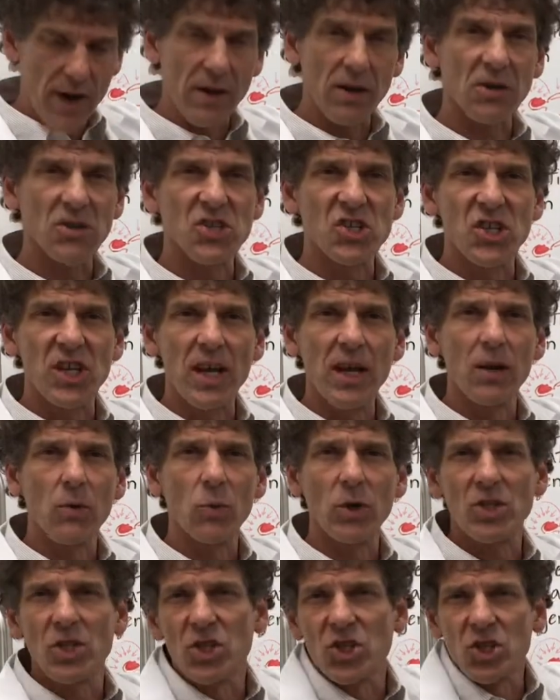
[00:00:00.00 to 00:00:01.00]
our skin,
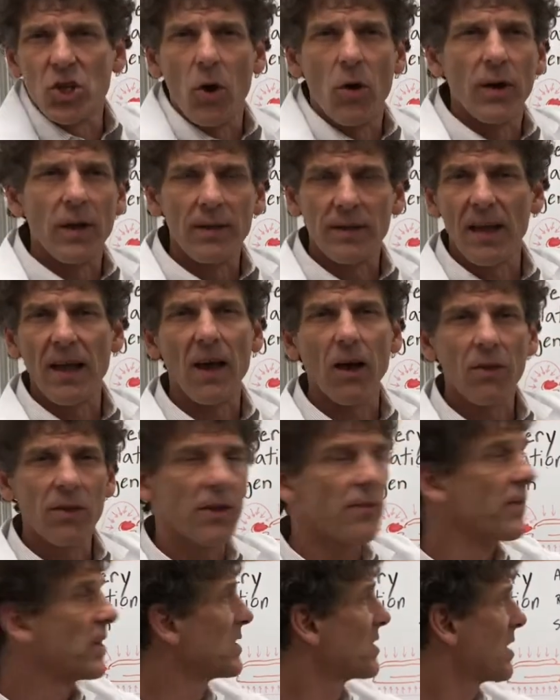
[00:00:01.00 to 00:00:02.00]
which is showing the health
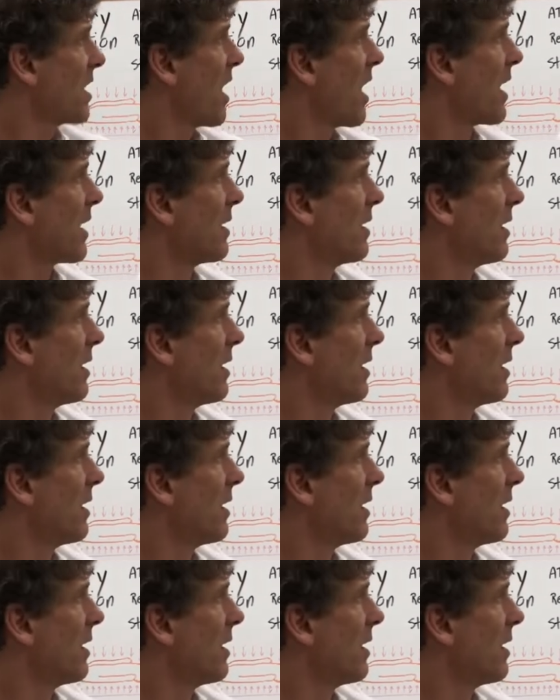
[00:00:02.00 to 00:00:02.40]
of inside,